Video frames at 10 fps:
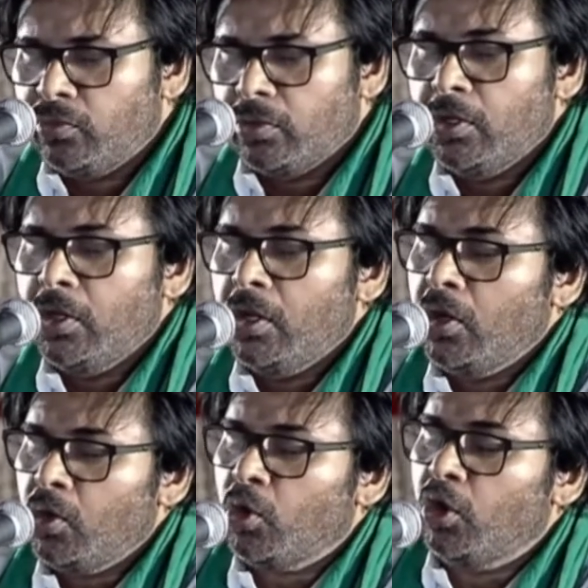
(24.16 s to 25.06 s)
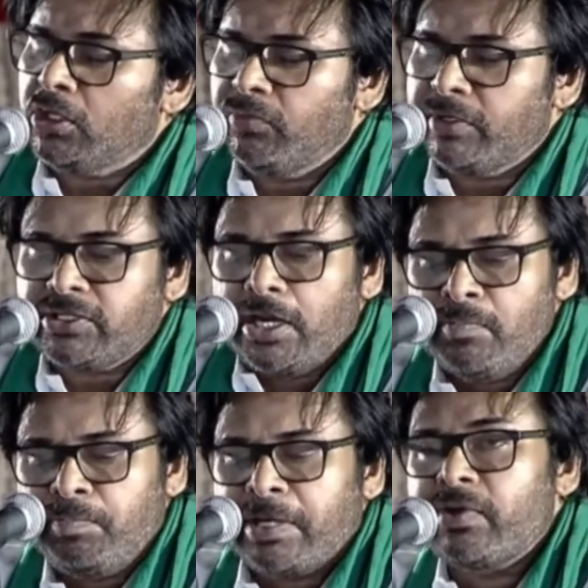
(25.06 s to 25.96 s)
Lord Murugan? Asked
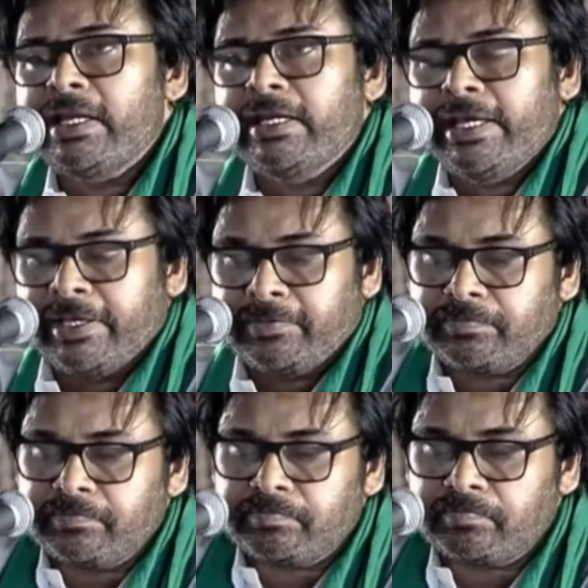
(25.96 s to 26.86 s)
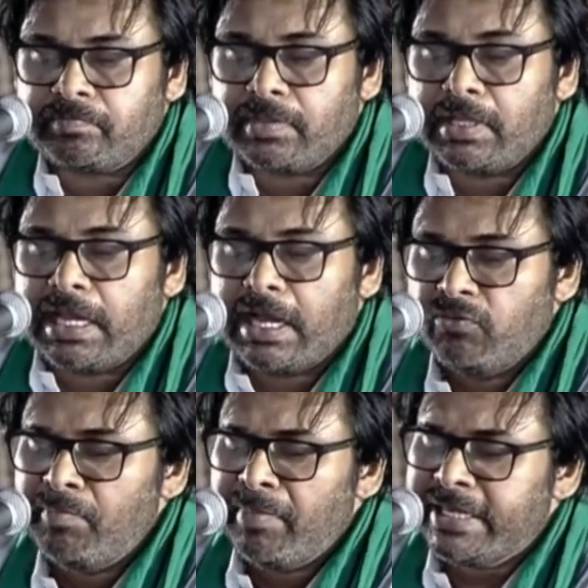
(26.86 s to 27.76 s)
Pawan Kalyan. Andhra Deputy
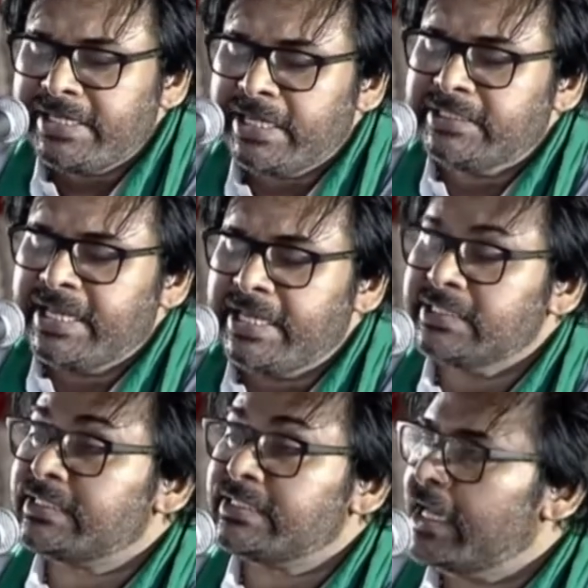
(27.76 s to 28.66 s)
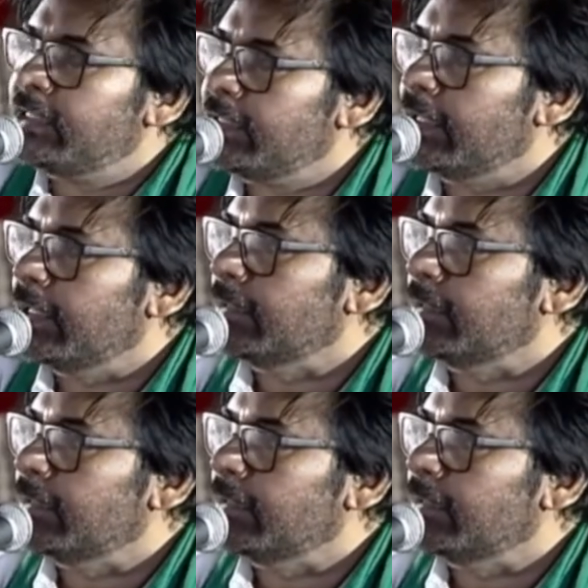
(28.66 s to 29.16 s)
CM calls for respect towards